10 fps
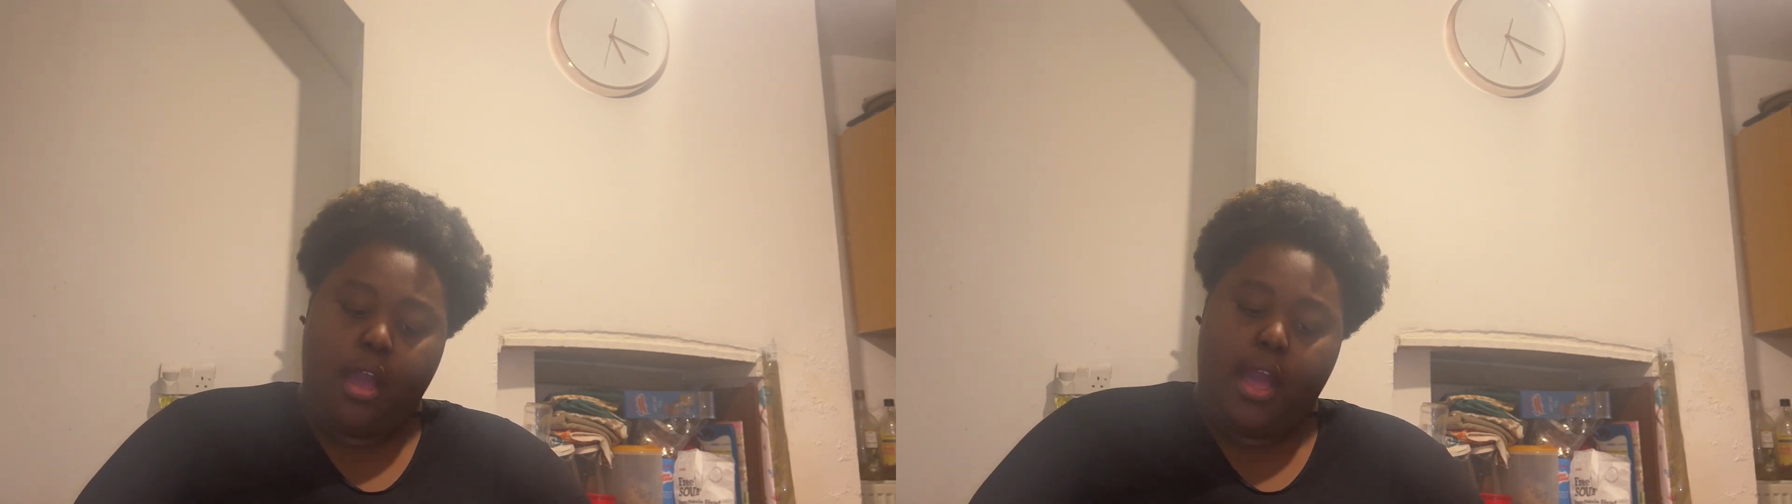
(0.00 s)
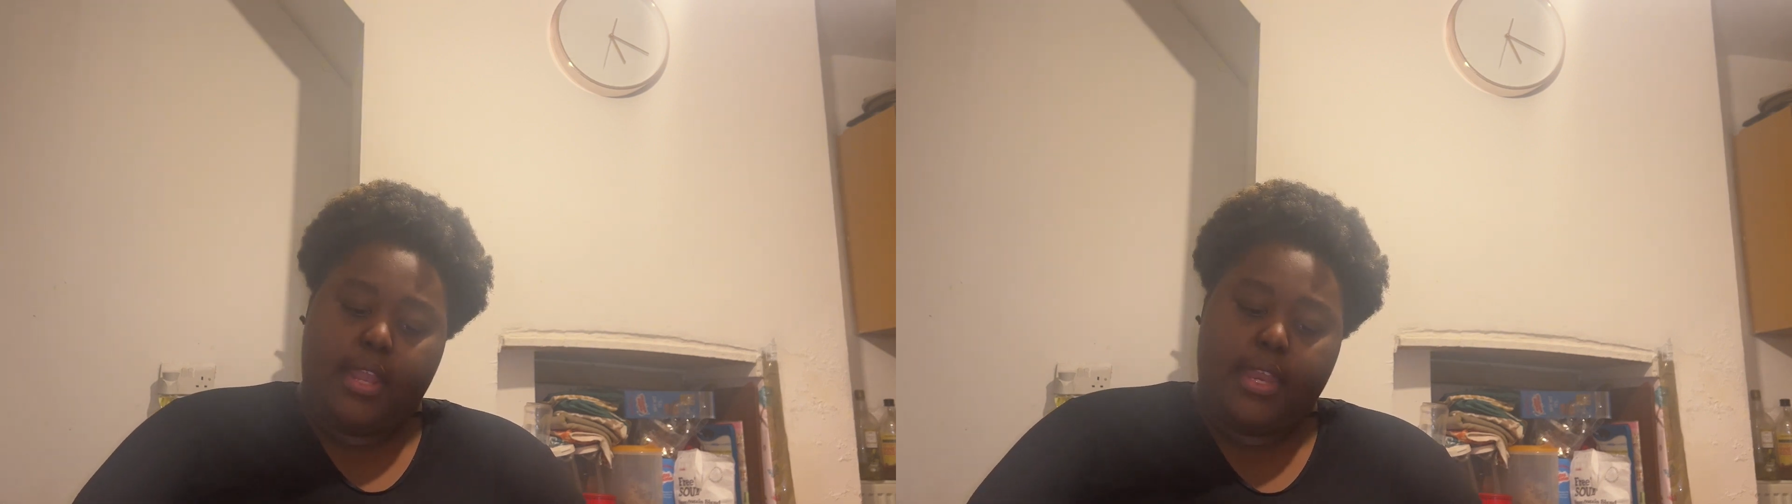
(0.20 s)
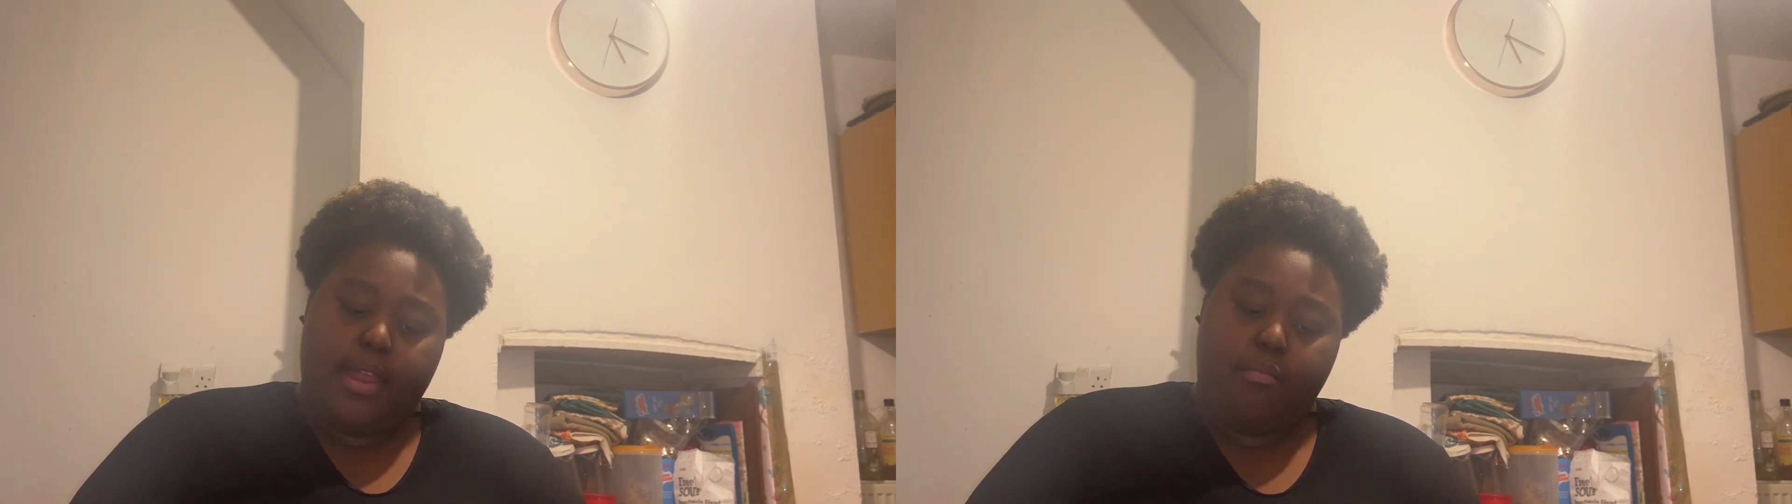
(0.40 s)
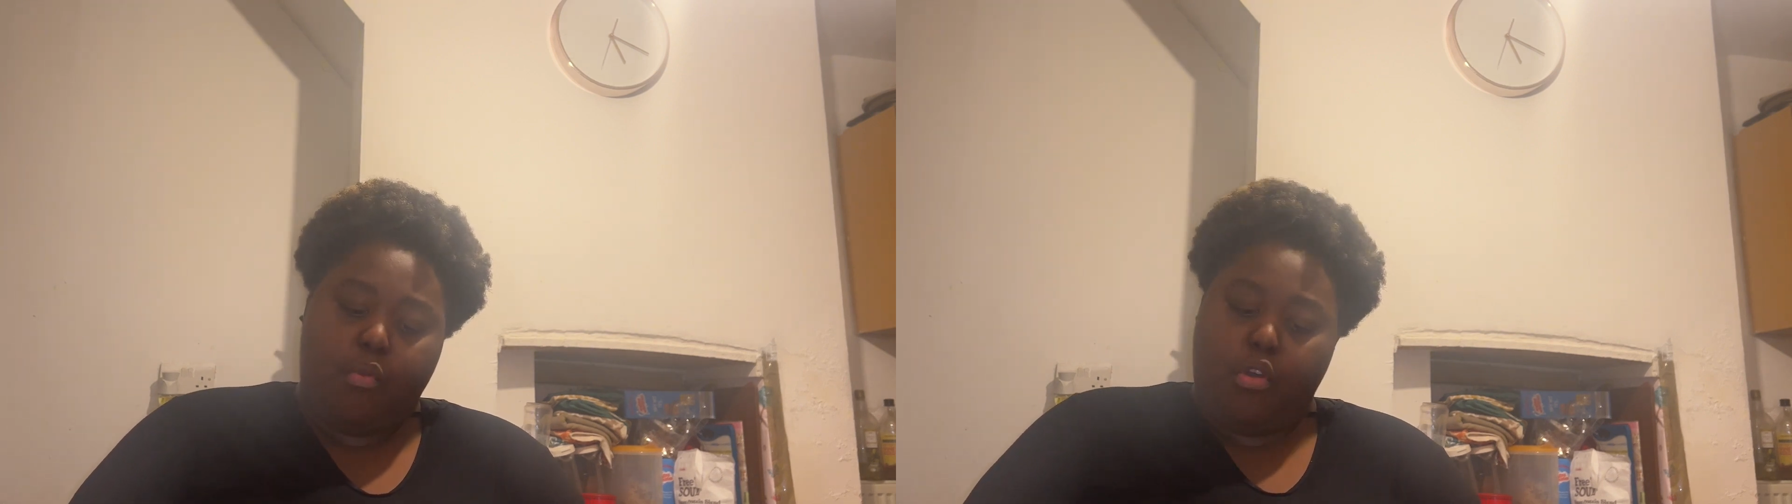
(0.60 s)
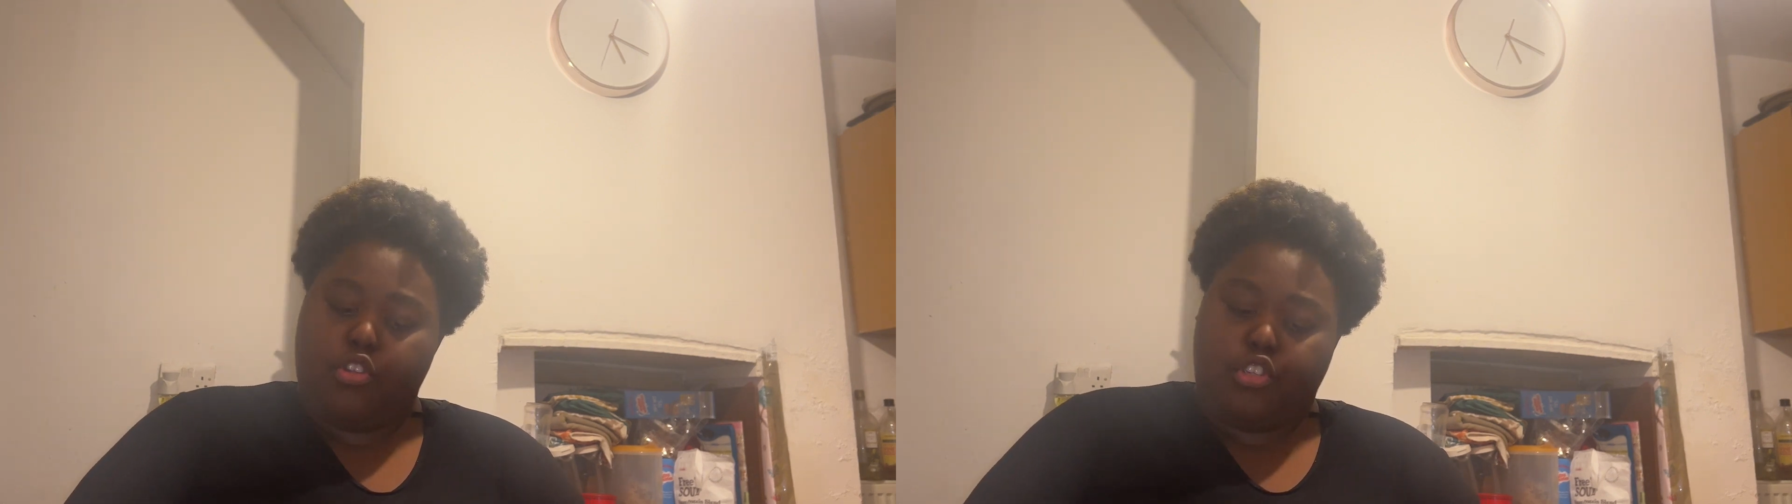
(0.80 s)
and
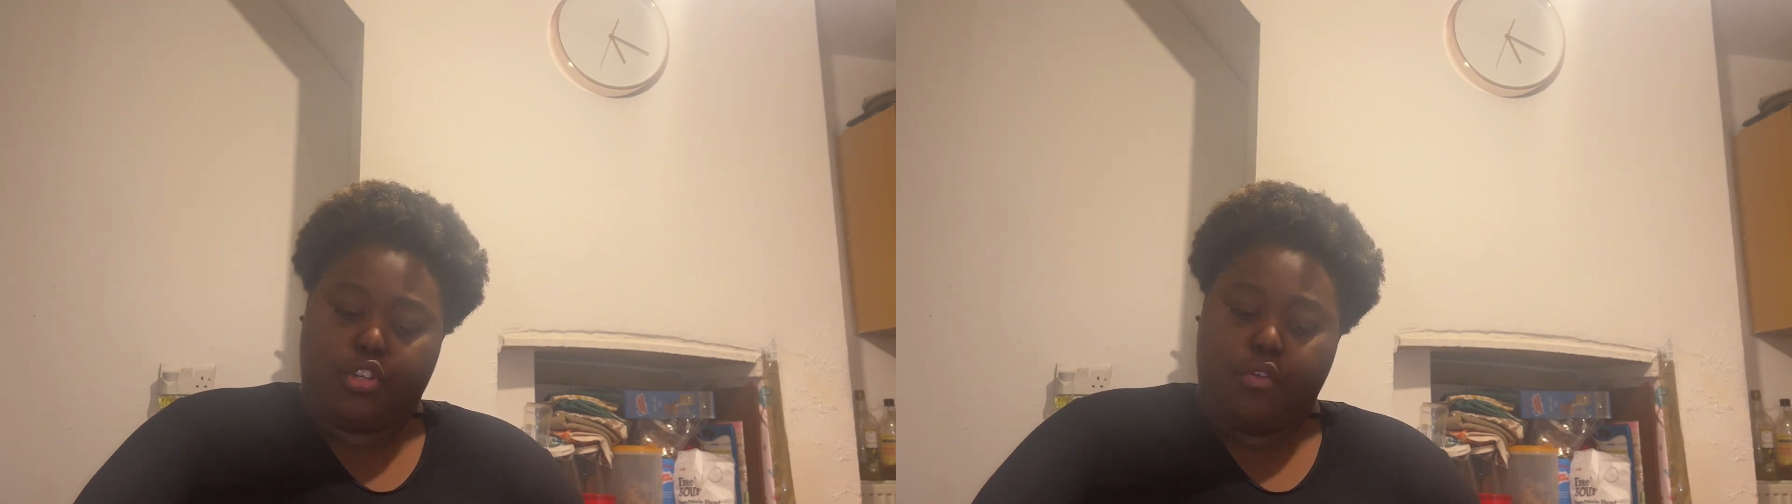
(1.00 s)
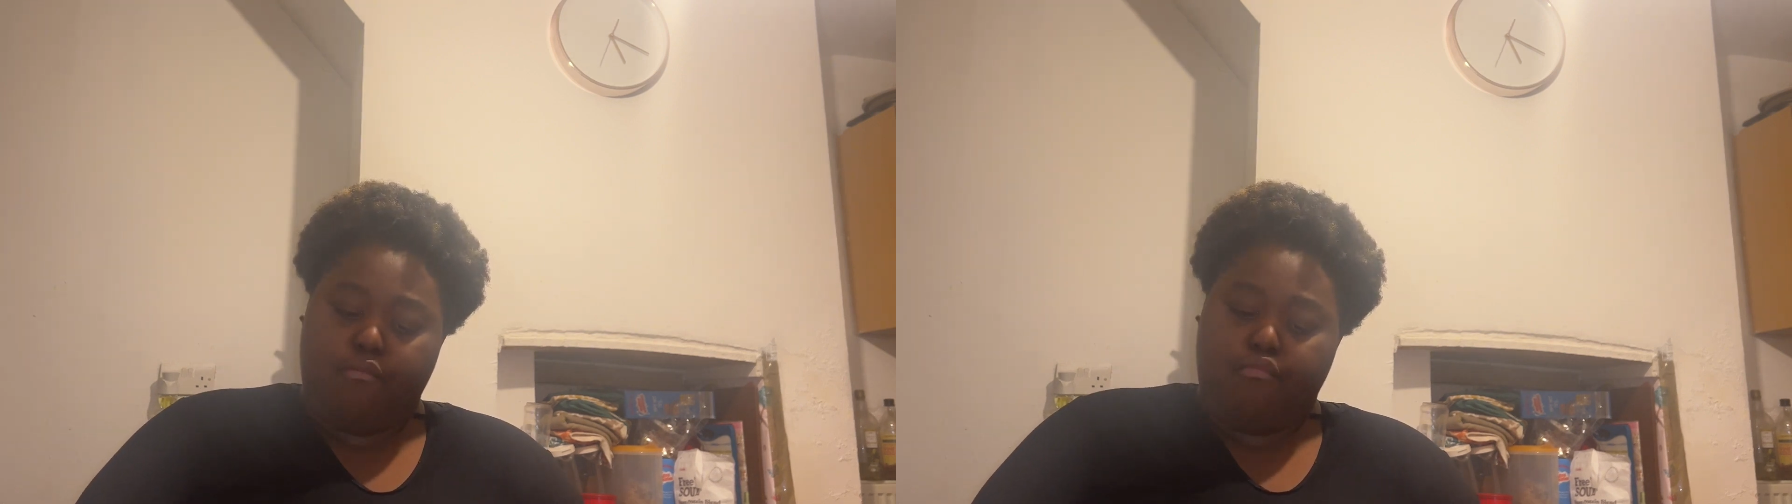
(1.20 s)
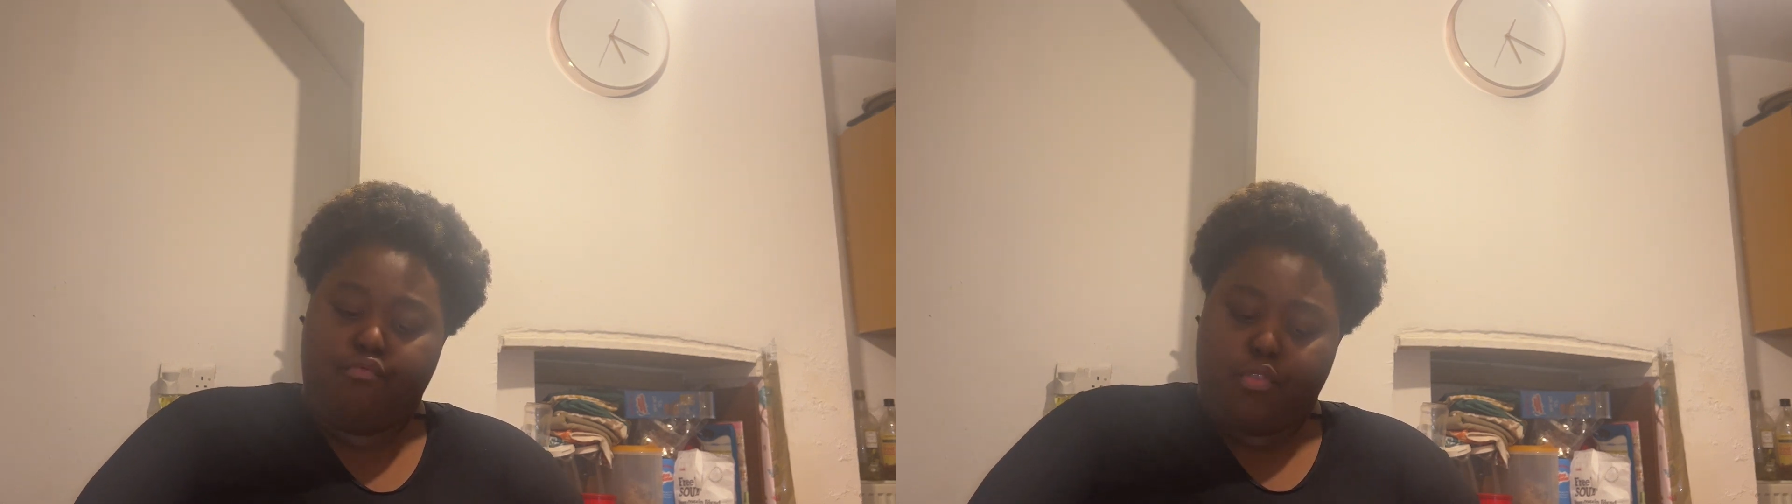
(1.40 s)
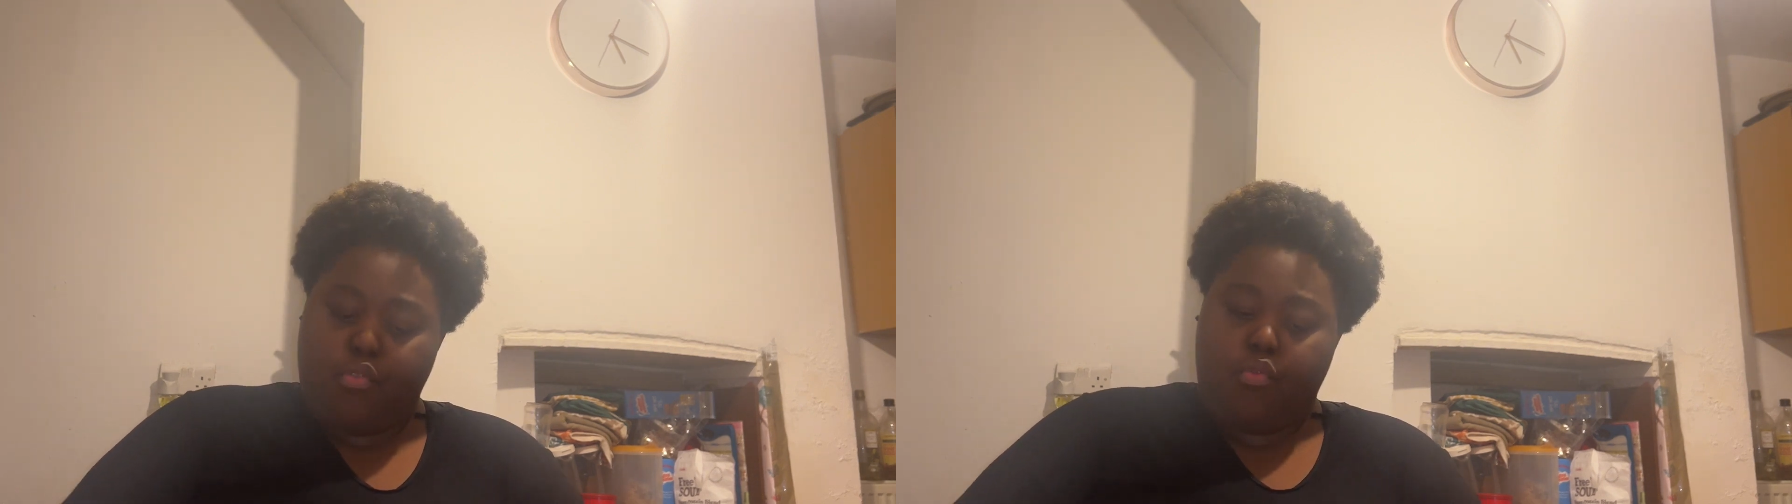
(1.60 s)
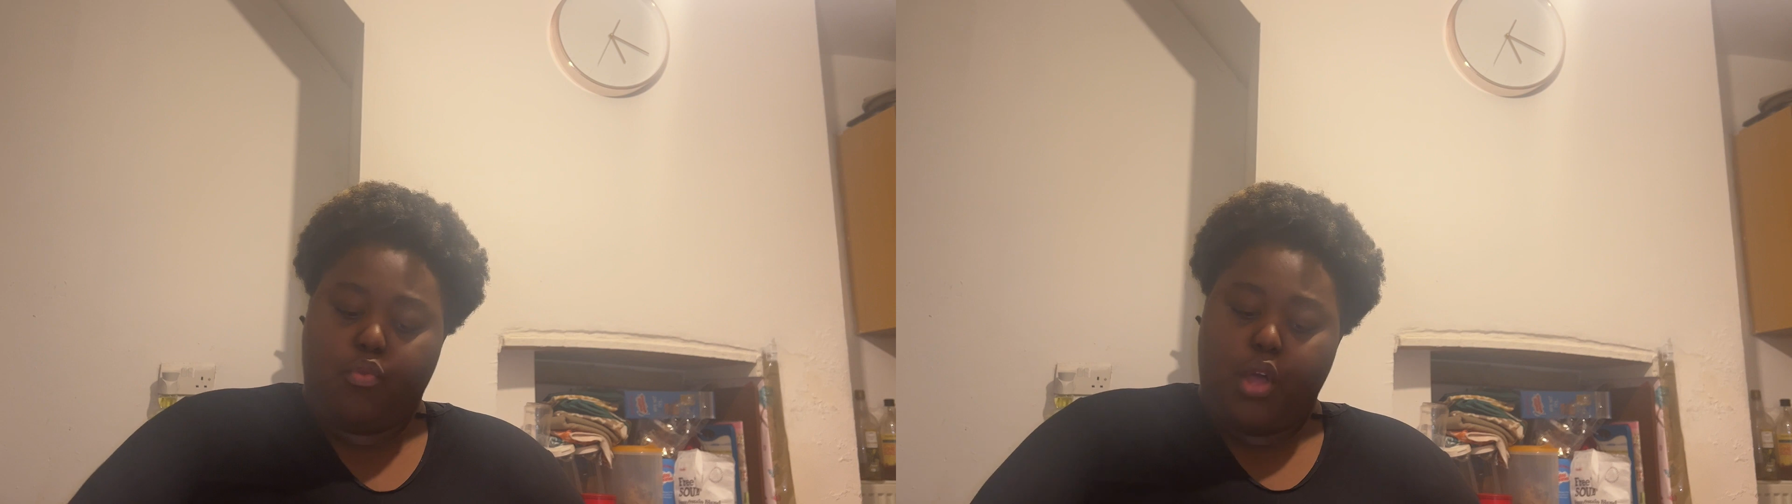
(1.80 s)
then watch some
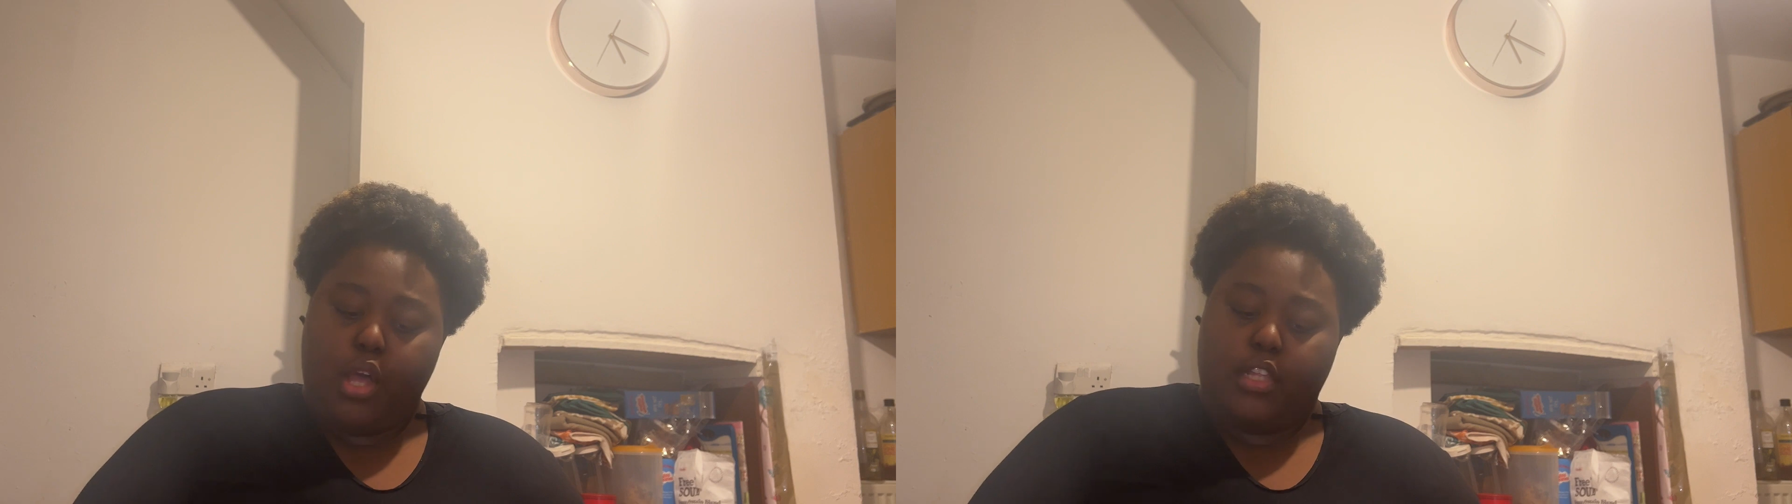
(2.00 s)
real